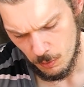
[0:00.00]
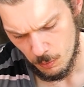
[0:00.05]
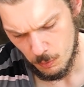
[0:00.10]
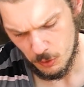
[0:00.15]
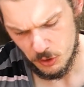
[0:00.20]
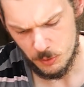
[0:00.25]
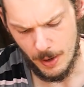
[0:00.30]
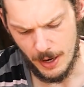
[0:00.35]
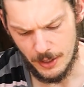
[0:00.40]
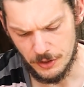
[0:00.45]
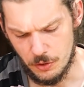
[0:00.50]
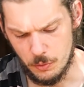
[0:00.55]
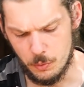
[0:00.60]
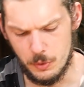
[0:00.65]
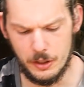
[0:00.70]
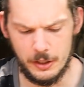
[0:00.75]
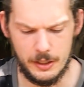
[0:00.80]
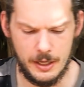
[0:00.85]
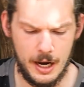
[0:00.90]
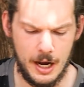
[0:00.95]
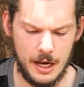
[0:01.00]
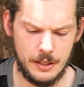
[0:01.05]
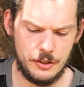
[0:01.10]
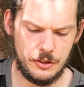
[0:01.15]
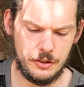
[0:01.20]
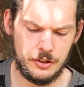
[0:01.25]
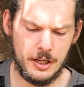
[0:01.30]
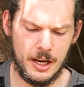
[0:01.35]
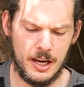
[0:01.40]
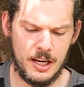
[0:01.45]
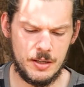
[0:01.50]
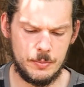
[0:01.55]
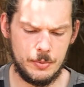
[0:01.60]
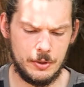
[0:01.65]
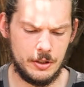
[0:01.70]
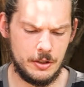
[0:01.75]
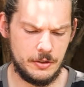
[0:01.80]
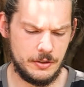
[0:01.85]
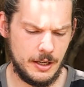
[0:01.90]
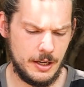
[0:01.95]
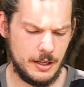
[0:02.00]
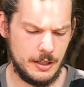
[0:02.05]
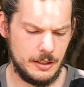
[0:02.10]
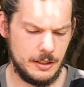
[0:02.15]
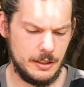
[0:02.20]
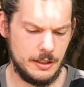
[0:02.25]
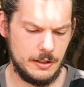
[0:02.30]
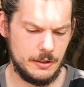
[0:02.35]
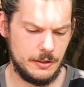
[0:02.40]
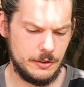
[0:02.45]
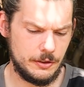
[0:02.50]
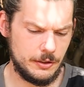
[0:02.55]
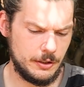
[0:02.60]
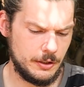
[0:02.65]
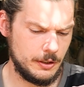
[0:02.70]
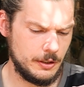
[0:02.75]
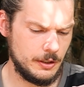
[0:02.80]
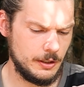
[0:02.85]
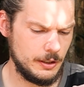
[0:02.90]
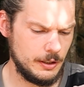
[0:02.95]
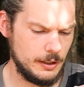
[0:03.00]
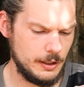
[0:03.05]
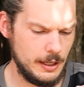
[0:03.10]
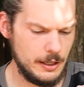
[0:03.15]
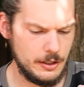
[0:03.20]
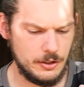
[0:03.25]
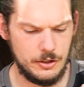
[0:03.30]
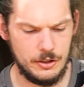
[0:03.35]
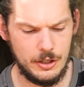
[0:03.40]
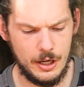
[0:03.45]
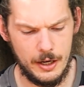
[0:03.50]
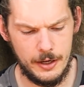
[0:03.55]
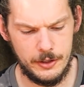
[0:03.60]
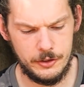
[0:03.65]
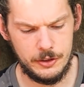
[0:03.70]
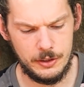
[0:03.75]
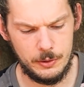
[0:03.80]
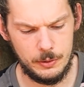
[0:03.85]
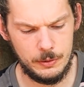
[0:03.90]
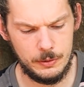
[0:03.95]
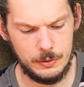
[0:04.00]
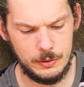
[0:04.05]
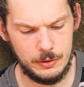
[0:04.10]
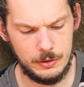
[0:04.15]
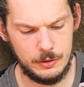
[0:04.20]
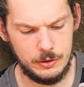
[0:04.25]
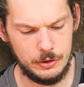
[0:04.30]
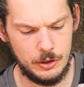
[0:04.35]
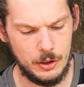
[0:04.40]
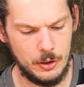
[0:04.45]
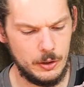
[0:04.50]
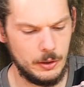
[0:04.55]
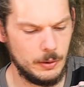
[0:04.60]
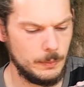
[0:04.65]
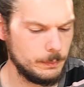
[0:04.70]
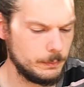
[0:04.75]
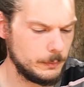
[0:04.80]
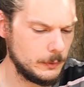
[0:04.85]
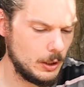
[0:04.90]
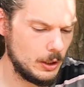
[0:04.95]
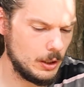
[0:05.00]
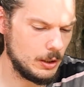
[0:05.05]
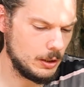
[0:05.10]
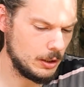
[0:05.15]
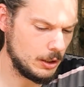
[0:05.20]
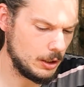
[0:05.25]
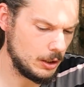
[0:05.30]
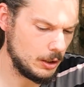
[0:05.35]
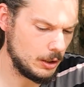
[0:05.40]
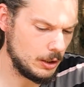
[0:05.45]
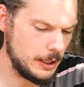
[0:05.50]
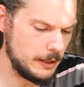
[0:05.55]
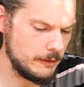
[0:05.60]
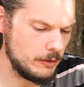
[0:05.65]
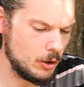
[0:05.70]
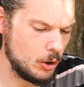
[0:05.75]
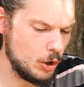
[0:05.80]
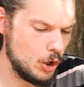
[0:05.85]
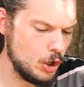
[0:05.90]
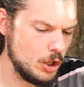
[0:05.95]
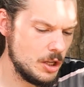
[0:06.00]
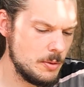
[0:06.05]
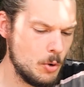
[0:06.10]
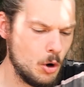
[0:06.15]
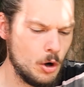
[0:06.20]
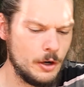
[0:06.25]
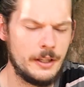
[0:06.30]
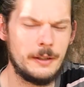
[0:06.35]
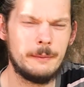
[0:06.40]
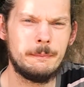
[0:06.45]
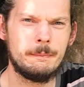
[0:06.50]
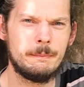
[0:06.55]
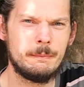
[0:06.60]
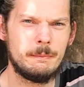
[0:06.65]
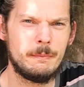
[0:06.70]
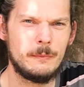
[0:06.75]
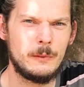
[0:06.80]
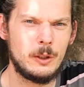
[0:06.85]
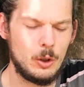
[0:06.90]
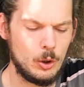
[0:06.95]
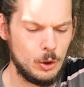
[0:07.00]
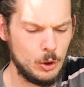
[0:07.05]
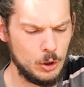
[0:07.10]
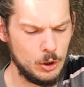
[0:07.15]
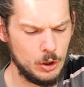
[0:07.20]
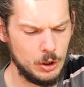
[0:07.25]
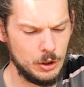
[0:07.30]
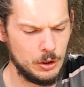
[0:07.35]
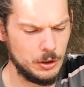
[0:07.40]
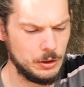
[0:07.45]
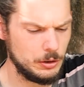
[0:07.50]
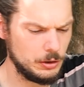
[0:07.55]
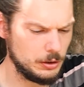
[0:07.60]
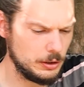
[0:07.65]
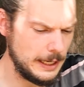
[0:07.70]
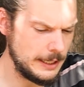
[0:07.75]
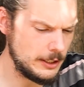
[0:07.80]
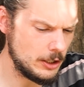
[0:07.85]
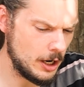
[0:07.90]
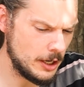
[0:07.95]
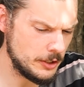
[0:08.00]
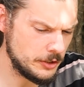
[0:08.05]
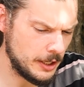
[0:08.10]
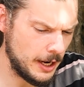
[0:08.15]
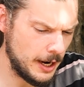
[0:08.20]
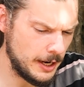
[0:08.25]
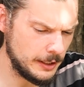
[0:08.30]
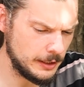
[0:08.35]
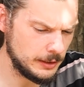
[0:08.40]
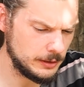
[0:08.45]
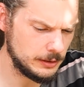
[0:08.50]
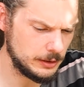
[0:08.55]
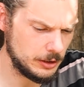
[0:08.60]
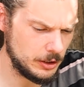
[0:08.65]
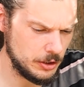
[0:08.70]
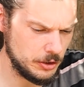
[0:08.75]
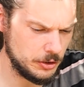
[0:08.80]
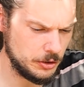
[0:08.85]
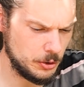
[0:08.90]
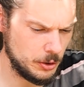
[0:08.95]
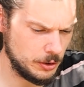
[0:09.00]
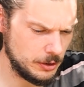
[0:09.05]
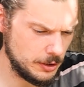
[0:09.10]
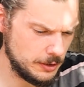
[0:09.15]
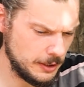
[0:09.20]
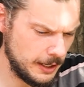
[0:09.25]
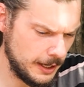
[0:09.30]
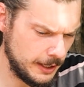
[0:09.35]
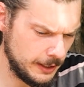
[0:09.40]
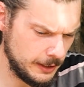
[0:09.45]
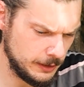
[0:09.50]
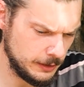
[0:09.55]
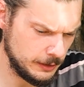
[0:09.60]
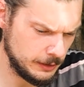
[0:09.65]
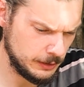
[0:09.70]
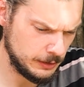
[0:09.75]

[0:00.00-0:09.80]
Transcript: which makes it really hard to skate because that is nasty. So either early morning or late night skating, because during the day